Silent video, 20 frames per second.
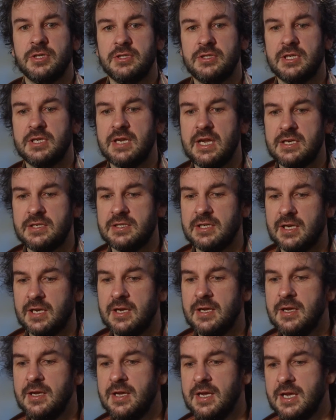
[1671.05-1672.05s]
It's
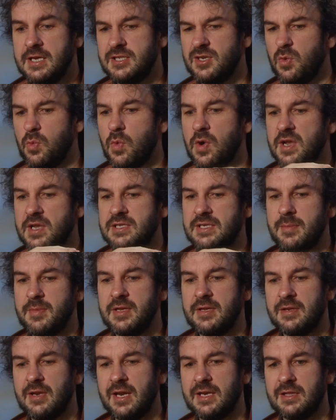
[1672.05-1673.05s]

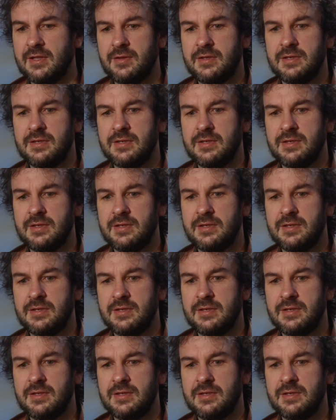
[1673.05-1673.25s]
something like